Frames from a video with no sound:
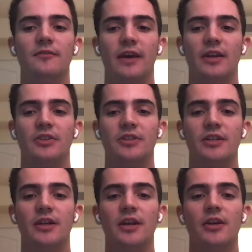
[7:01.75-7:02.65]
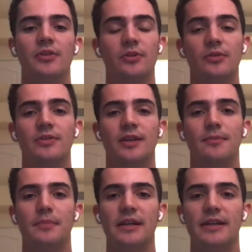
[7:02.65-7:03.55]
energy through some
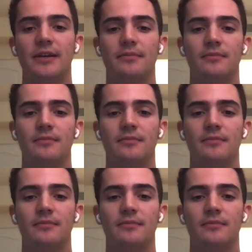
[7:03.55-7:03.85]
medium.